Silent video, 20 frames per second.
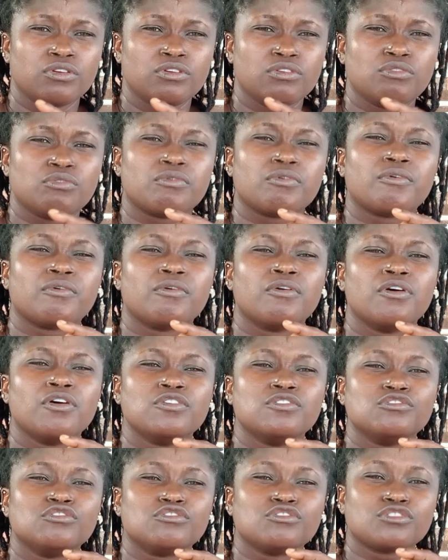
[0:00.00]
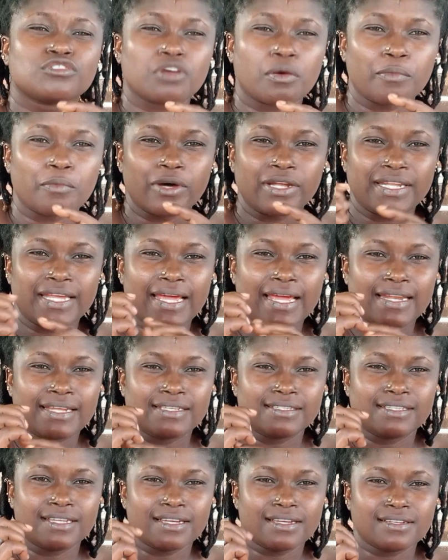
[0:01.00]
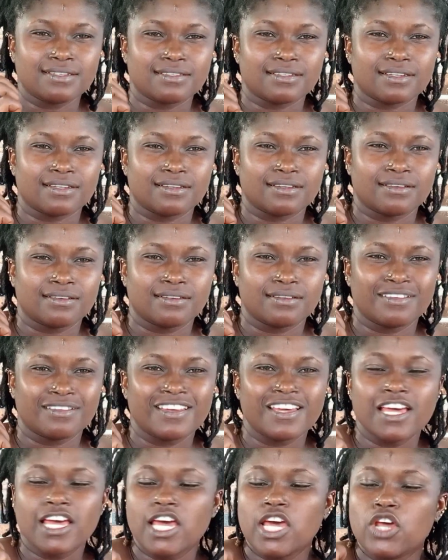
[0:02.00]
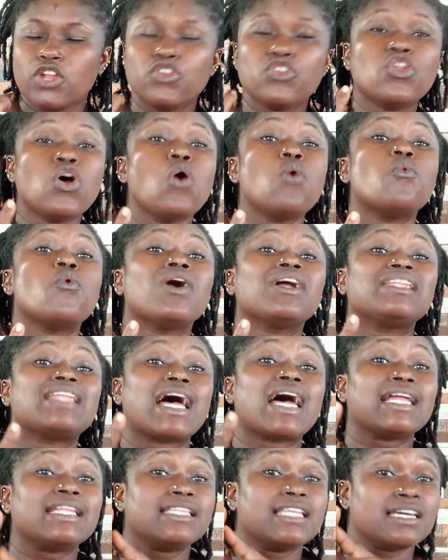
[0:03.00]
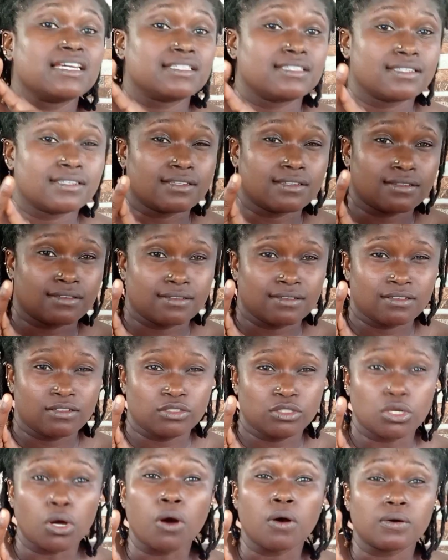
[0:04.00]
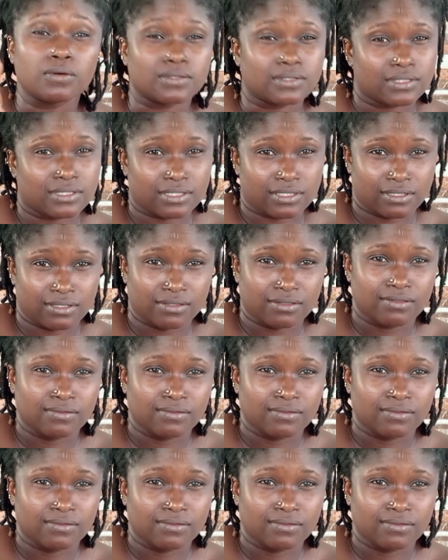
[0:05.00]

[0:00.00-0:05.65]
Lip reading: you summon any deity. Know what that deity does,